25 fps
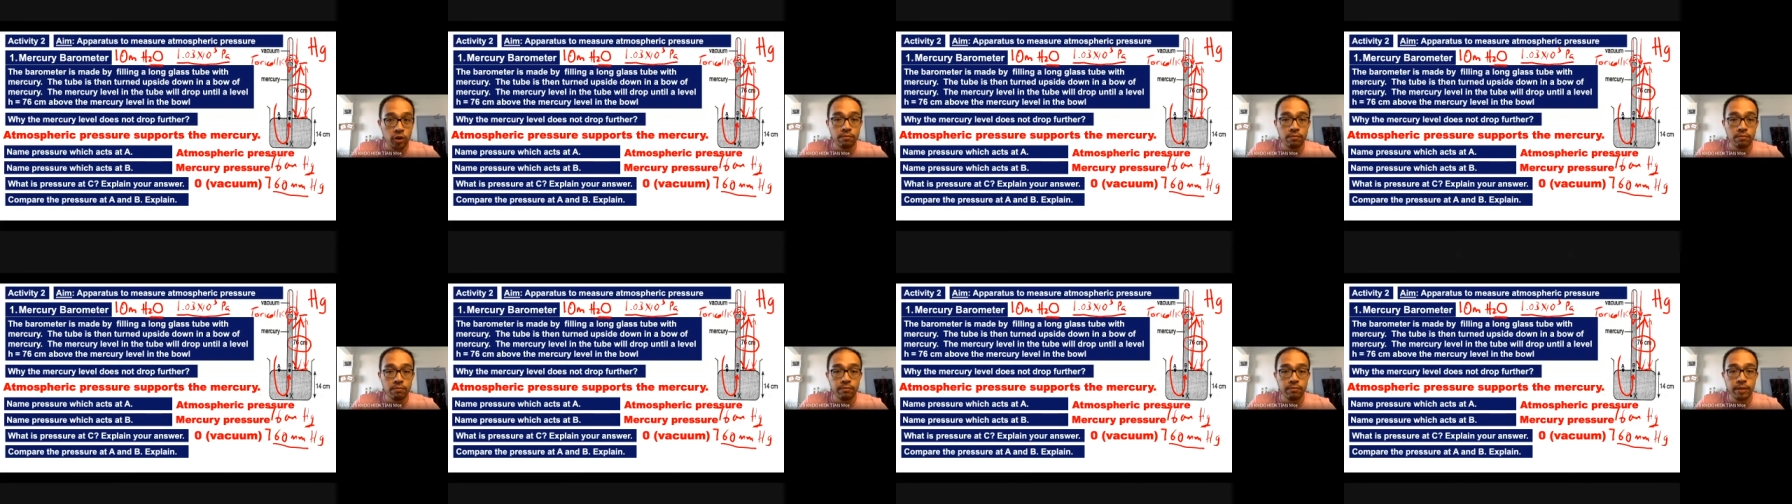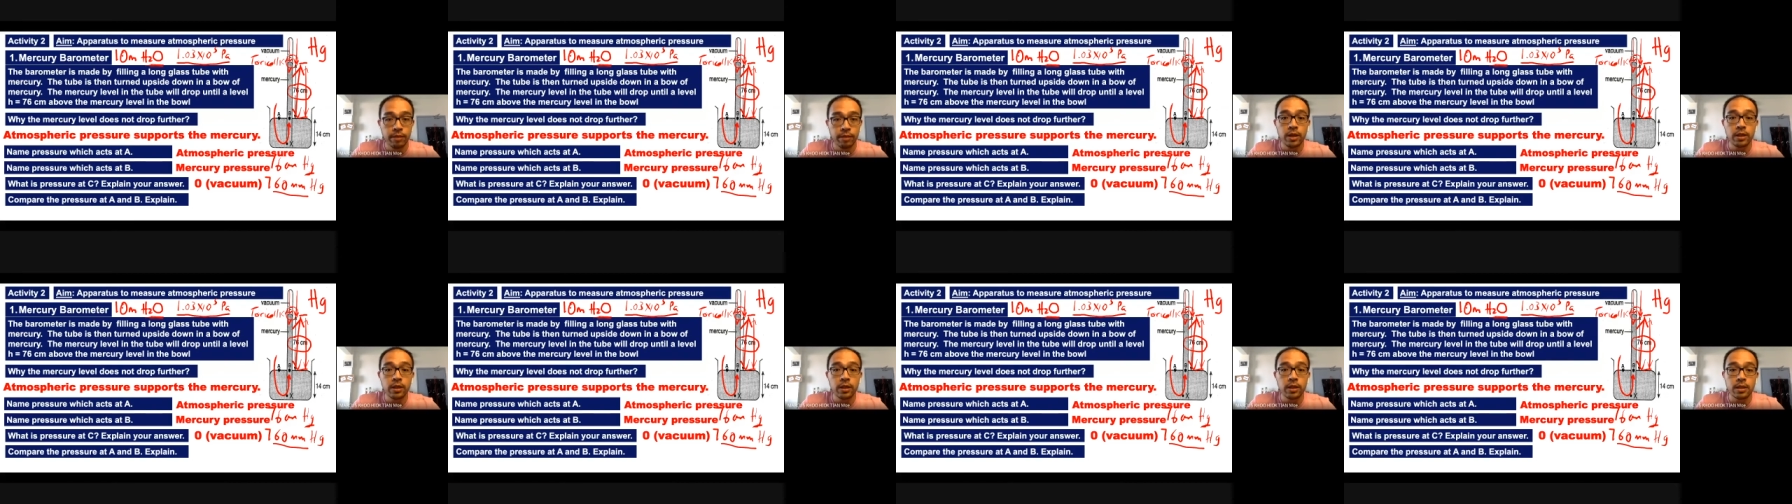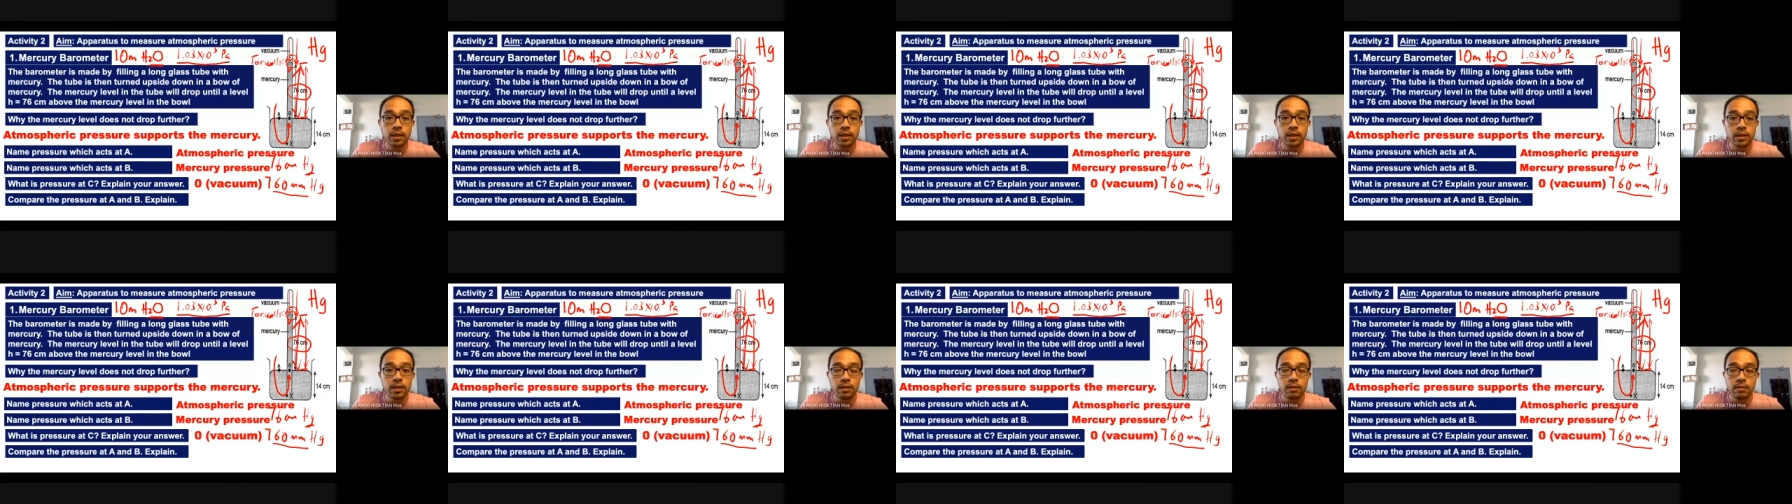
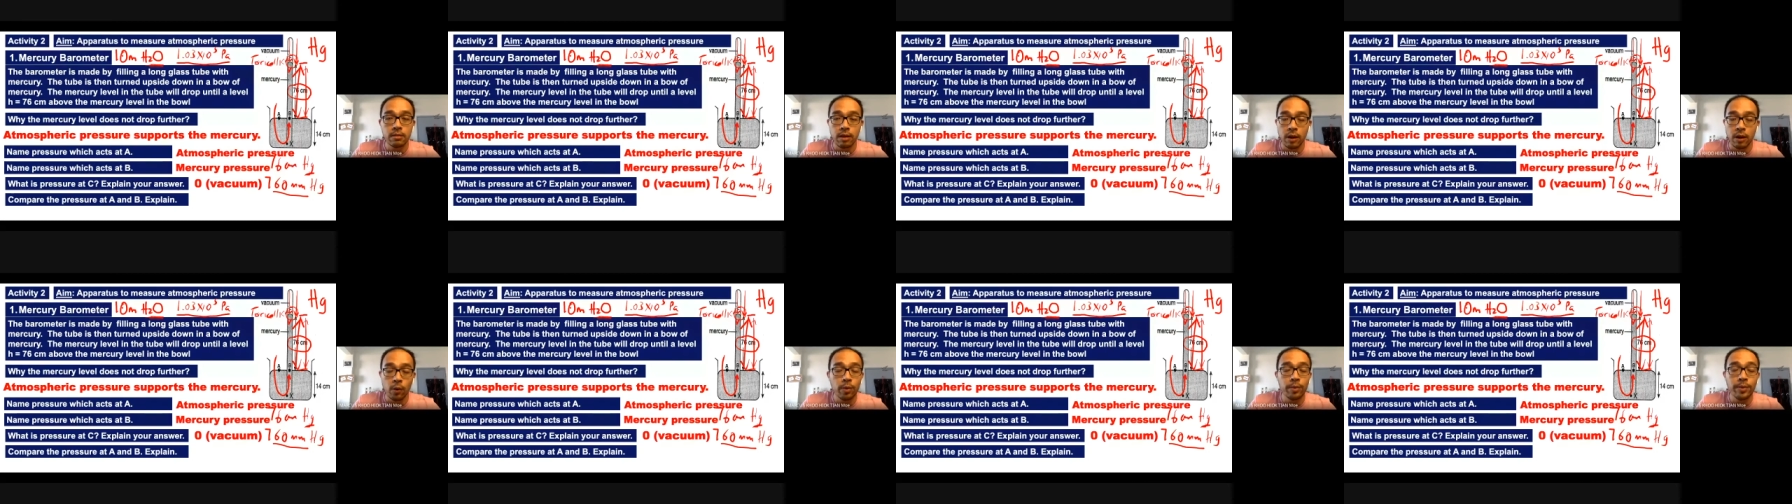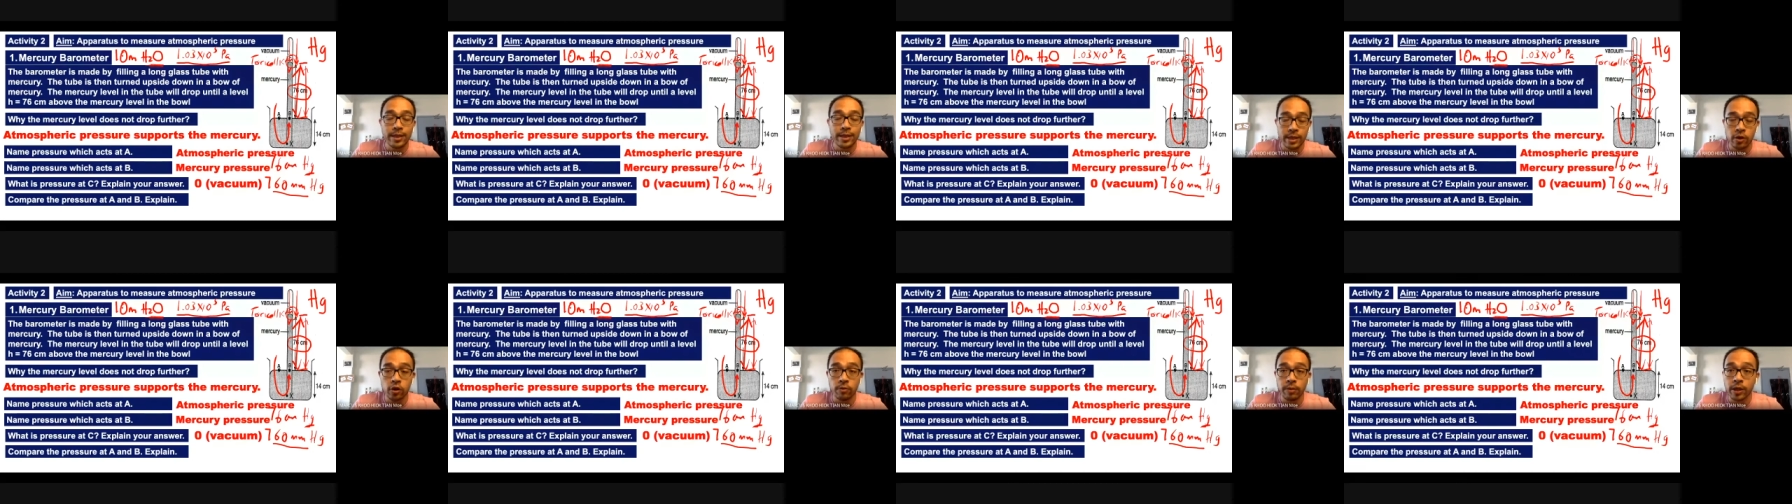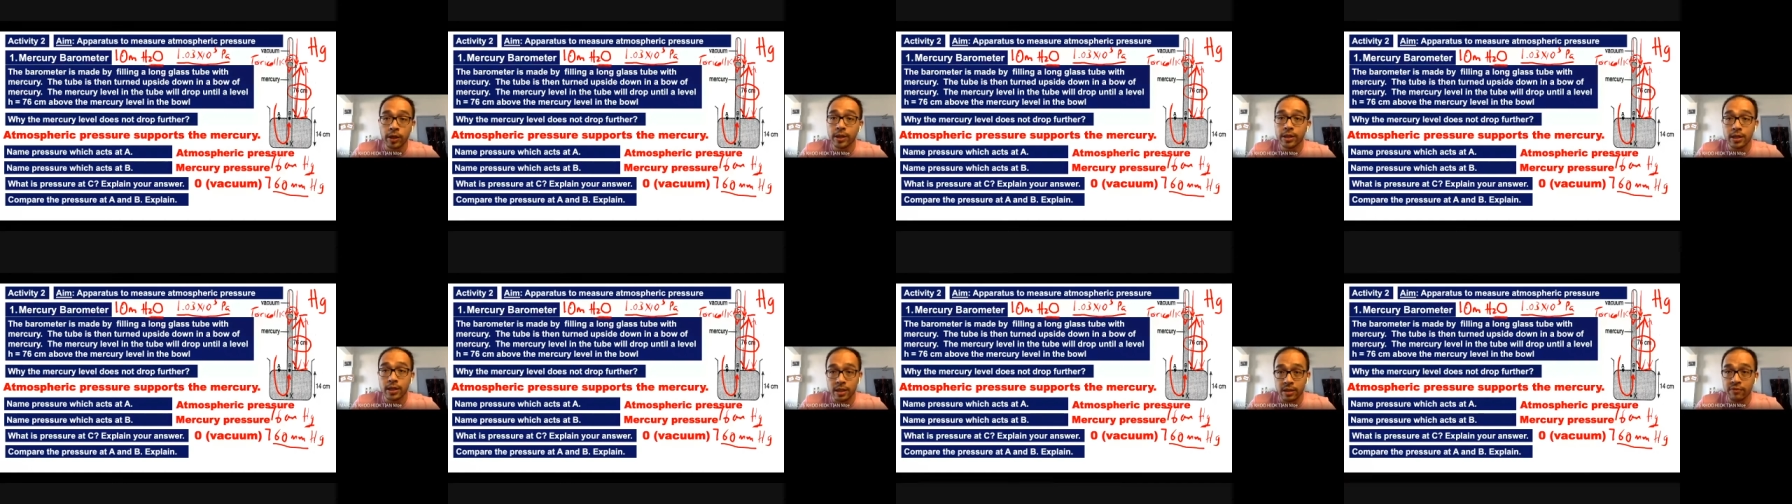because it will be zero
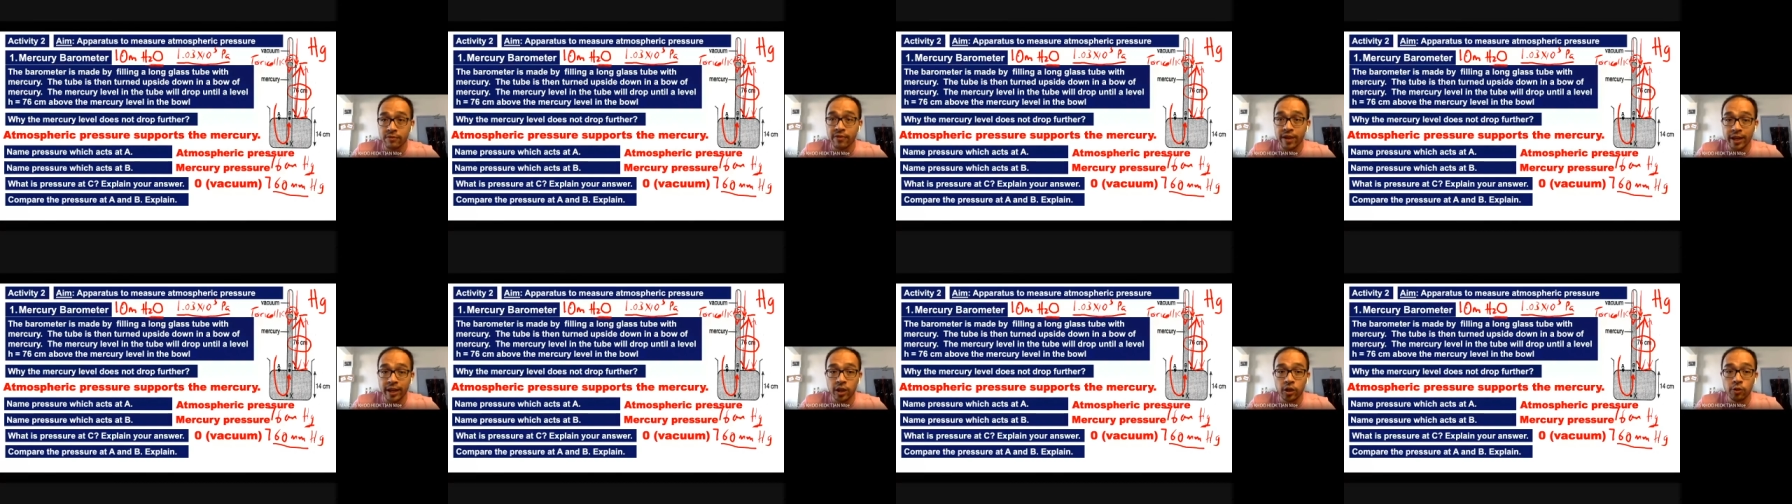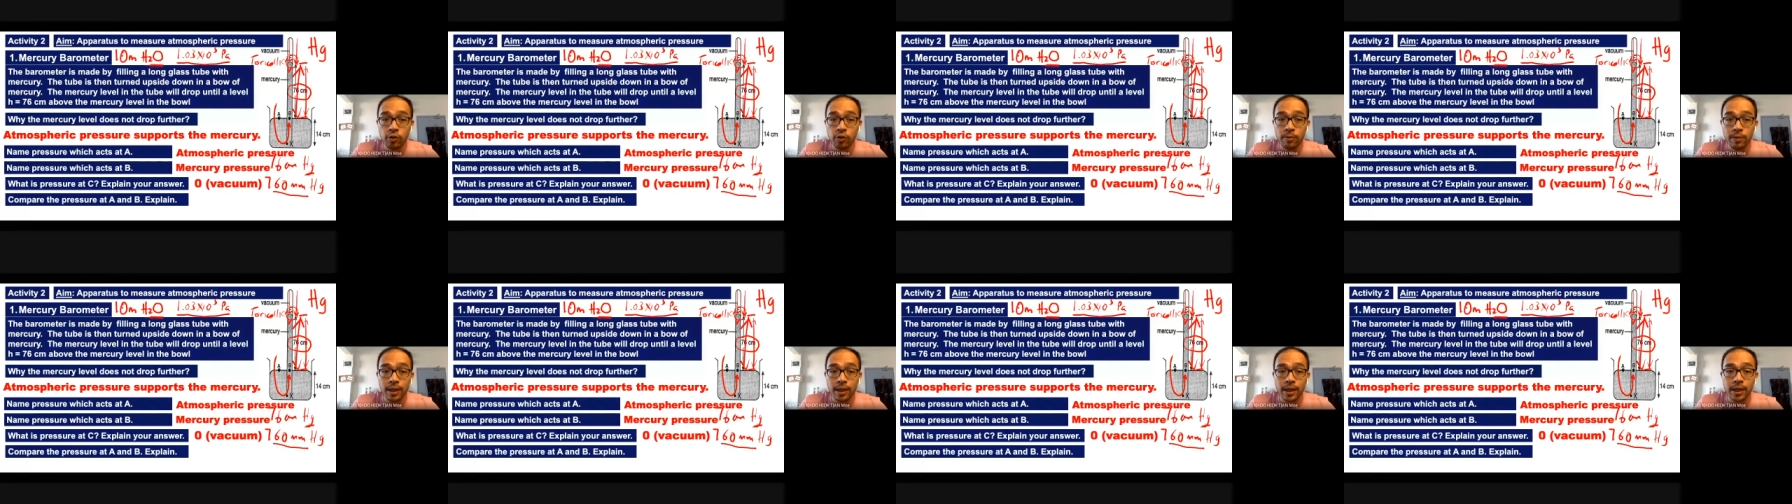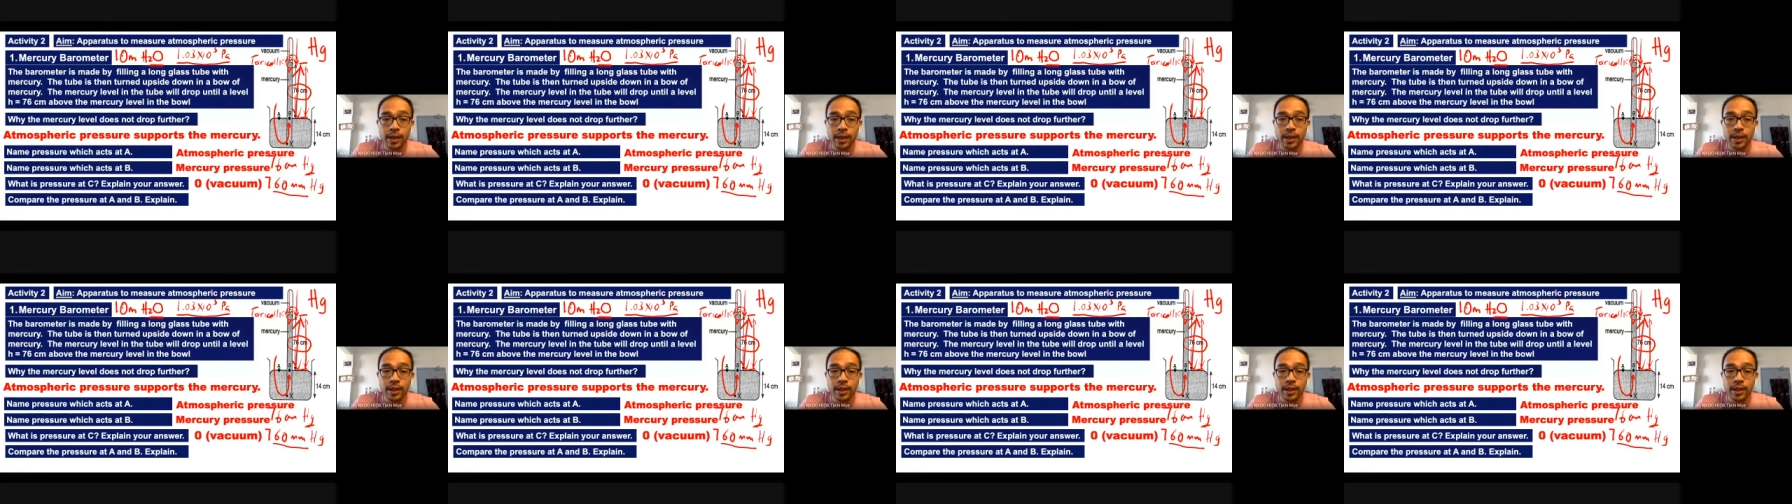because it's vacuum lah.